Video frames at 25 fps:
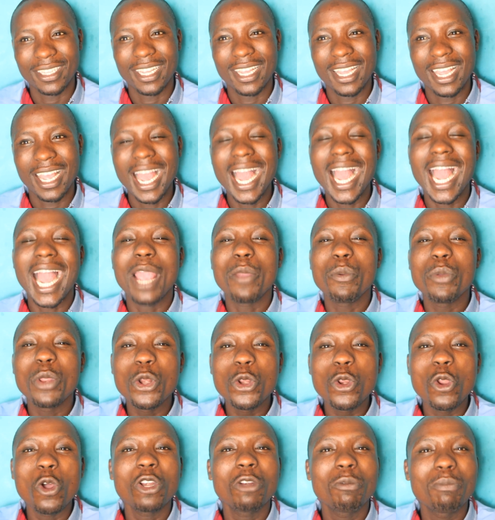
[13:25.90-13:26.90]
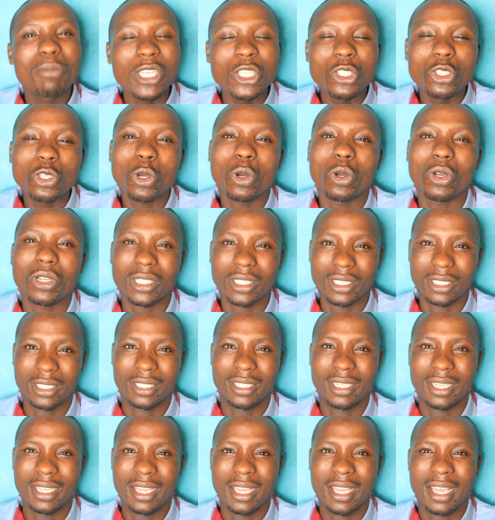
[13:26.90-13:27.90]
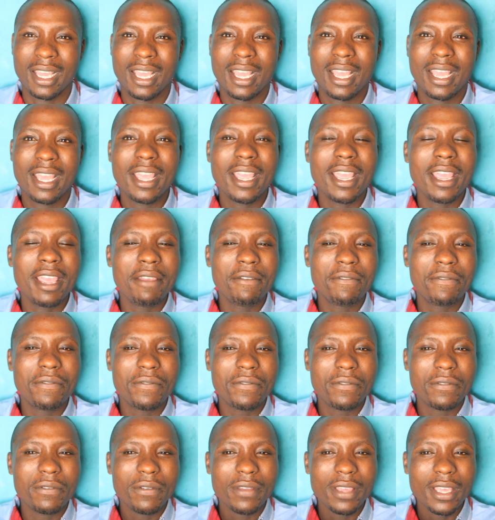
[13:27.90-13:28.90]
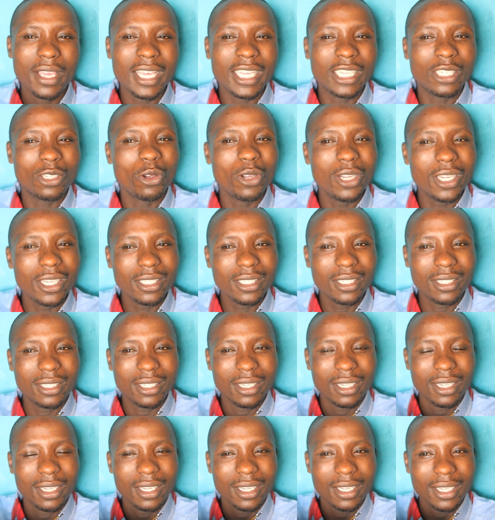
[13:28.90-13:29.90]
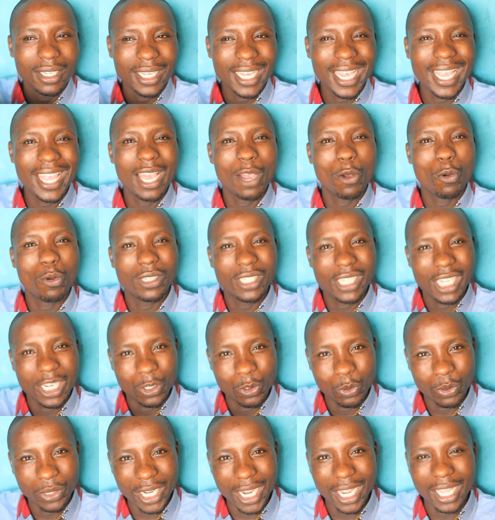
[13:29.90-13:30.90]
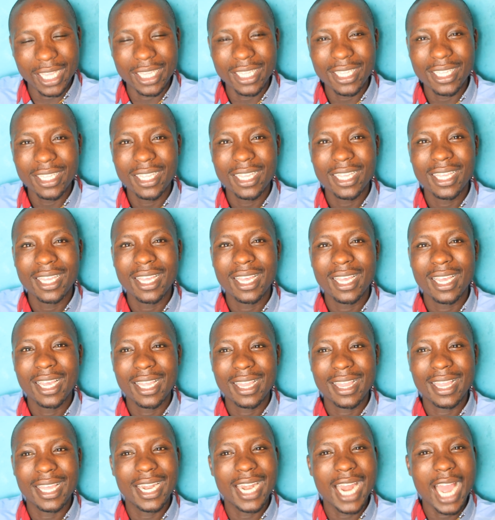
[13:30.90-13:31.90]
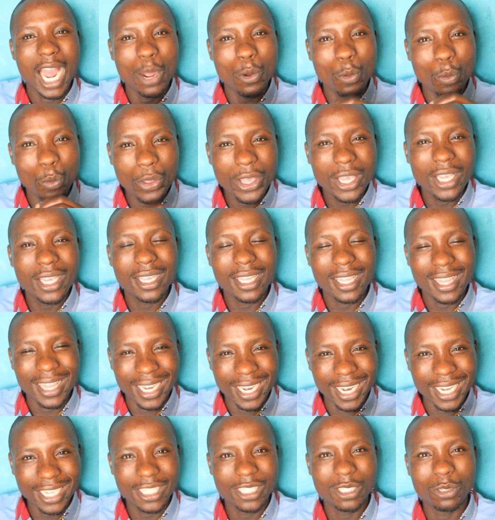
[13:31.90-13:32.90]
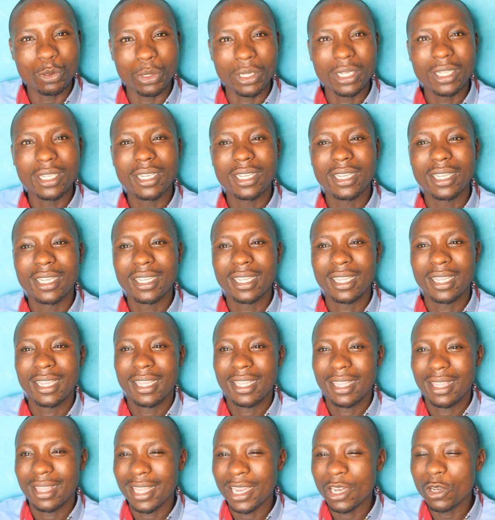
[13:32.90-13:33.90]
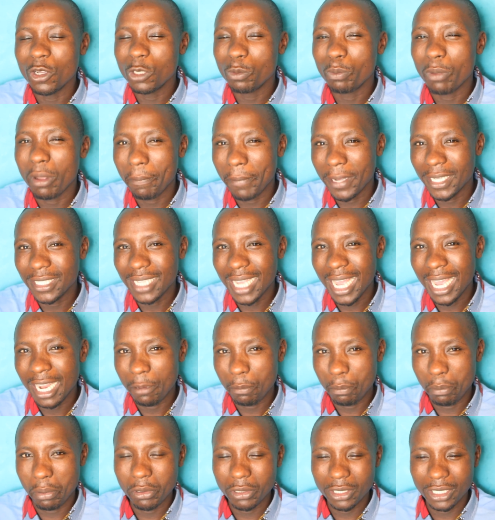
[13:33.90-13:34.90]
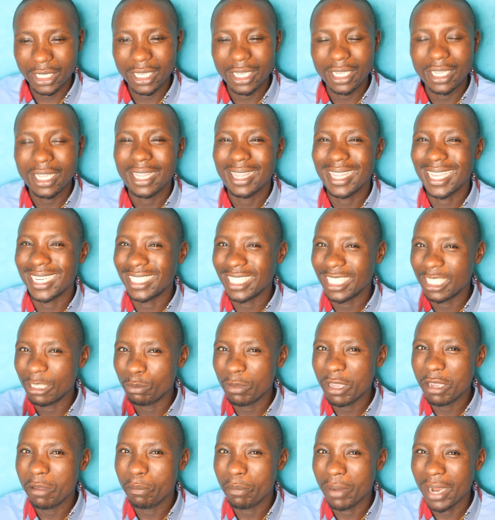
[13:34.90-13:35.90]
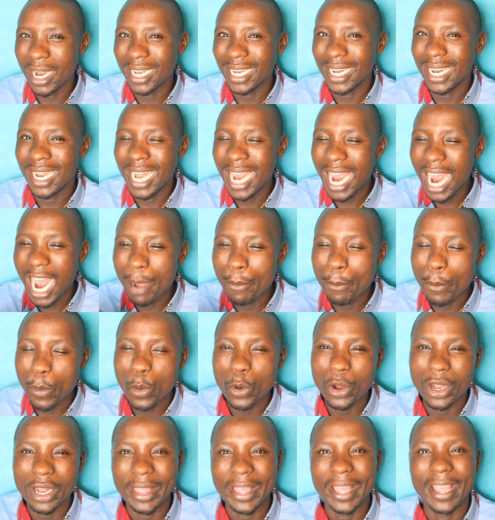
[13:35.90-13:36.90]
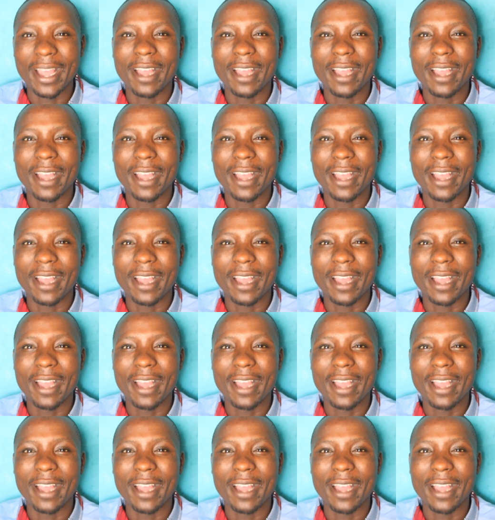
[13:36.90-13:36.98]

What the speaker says: I will not be shocked if he joins Kenya Kwanza today, then a week, the next week, the newspapers are reporting that he's being branded a mole there.